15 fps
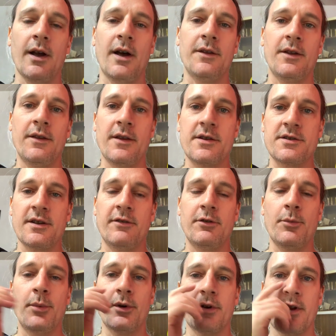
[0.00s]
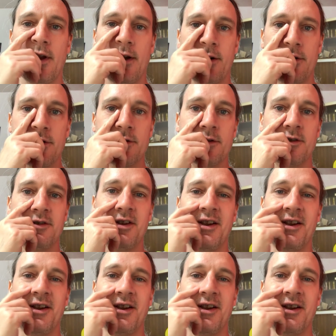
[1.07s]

And then there's everybody else,